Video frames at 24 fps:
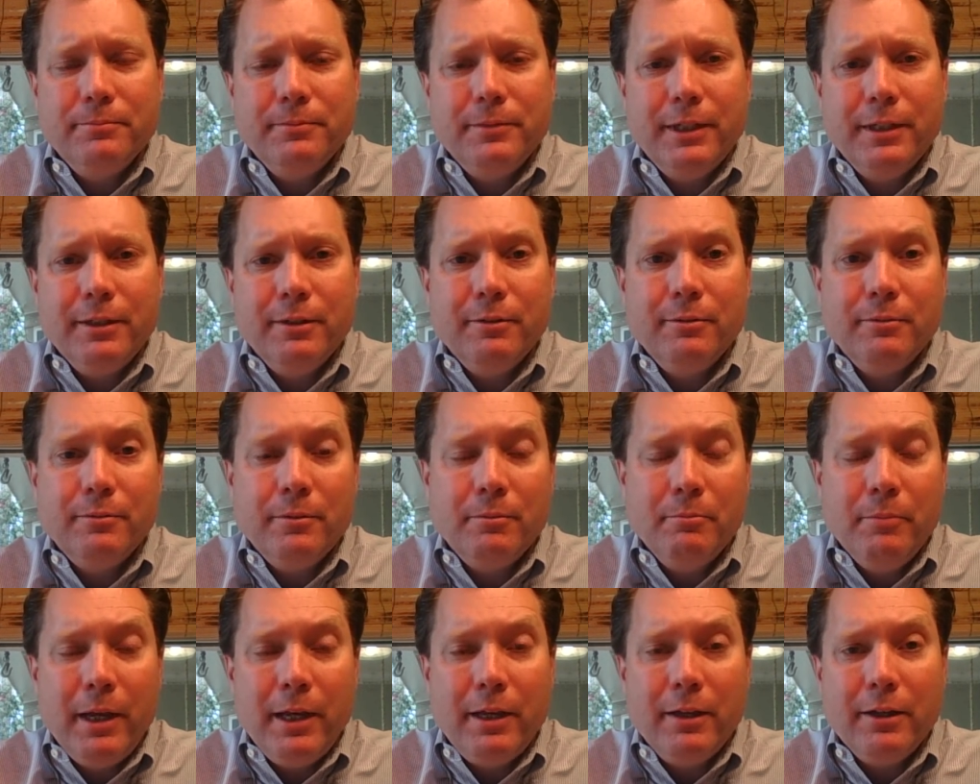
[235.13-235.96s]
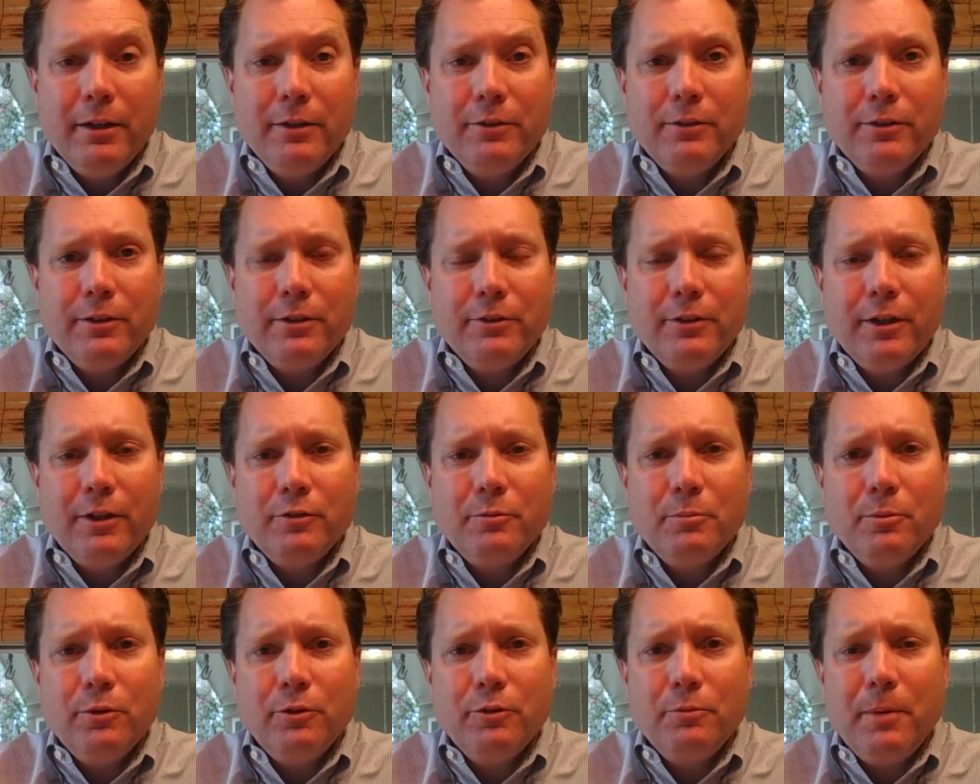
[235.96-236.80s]
Make it as
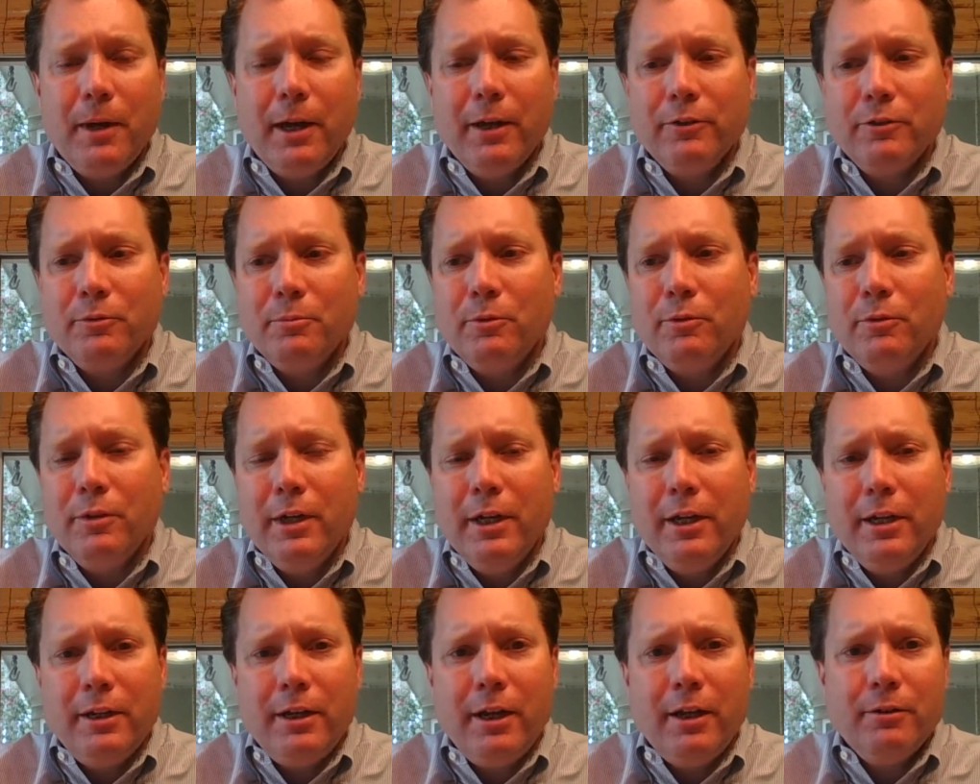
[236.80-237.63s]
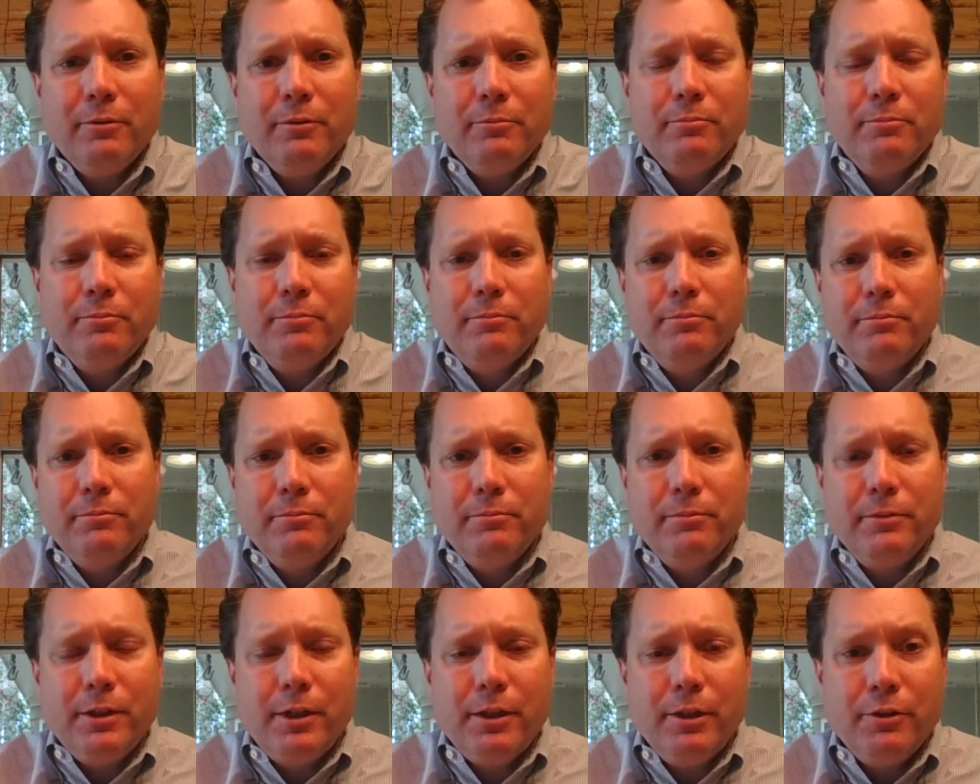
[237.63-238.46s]
accessible as possible. Kind of
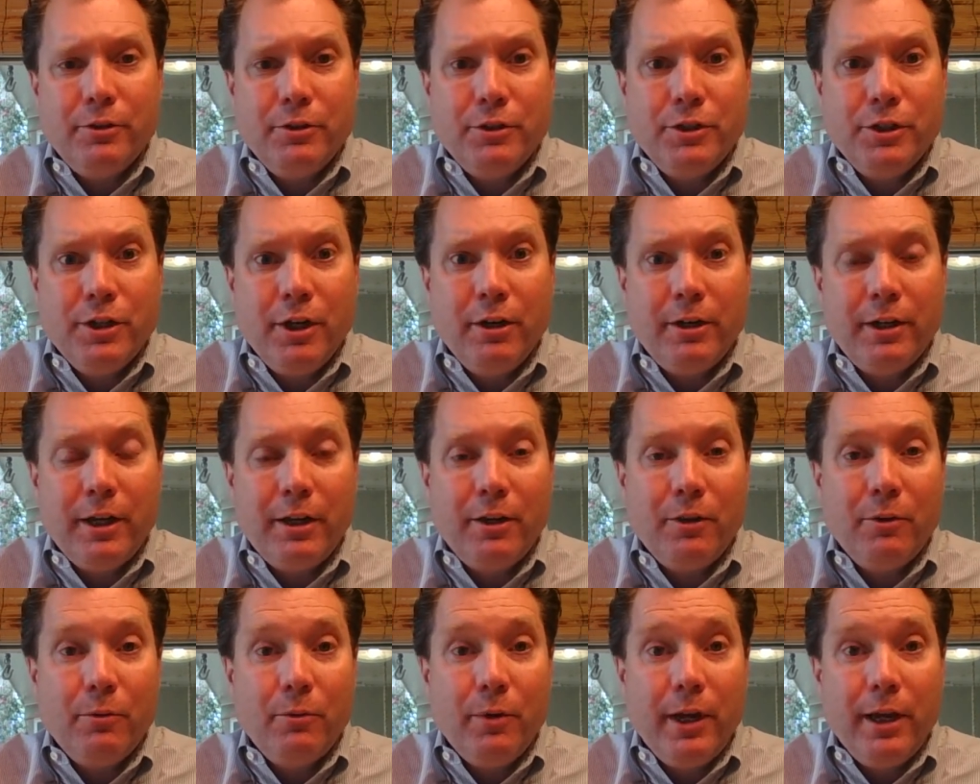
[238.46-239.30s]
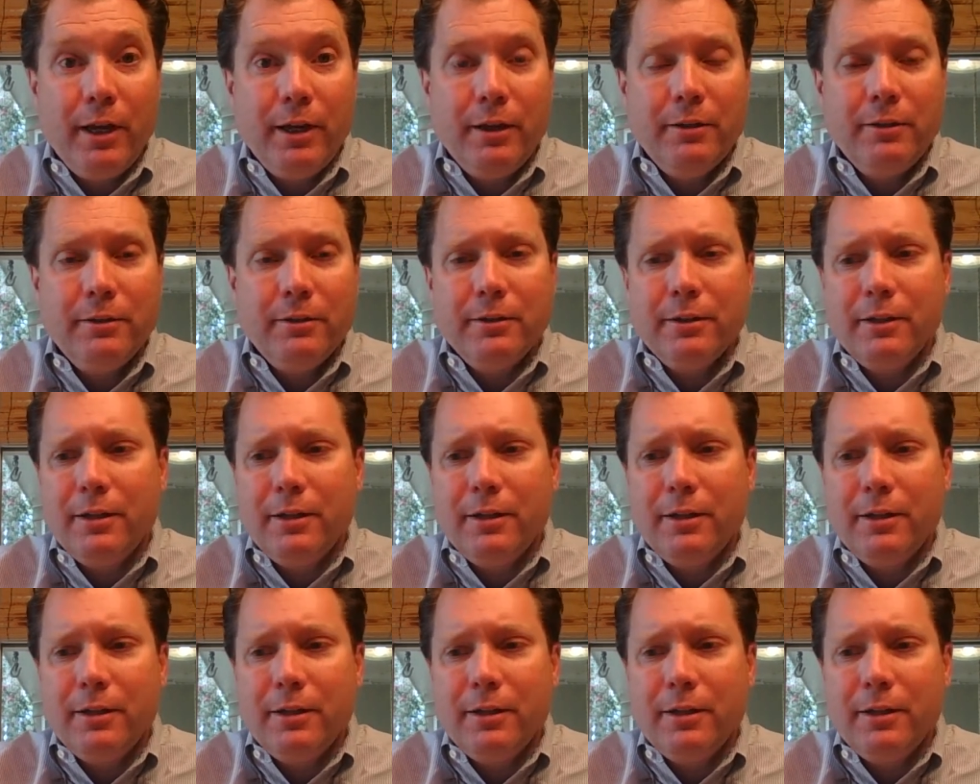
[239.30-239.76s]
clear junk out of the way.